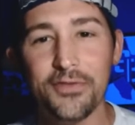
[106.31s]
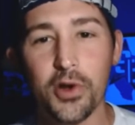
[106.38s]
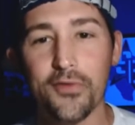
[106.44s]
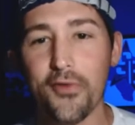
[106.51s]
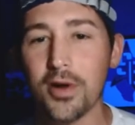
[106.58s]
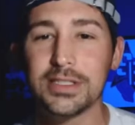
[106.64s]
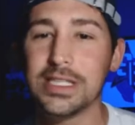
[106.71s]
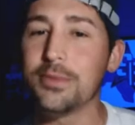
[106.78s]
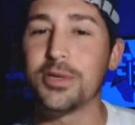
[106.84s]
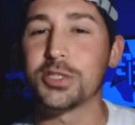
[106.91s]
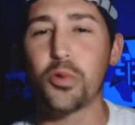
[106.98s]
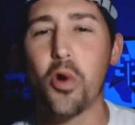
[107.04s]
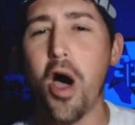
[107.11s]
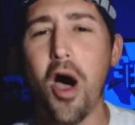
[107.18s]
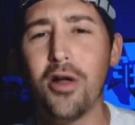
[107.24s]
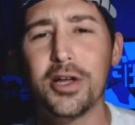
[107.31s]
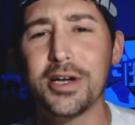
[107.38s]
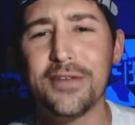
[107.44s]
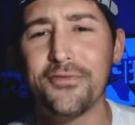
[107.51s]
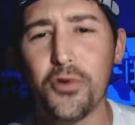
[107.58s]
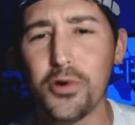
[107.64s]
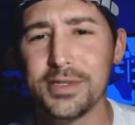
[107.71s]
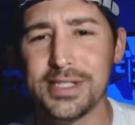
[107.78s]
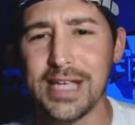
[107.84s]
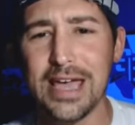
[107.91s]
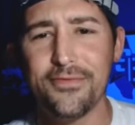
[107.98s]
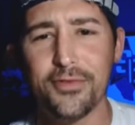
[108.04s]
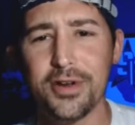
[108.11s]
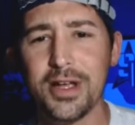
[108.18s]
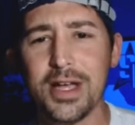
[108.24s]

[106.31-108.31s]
of our team because we're all looking for a savior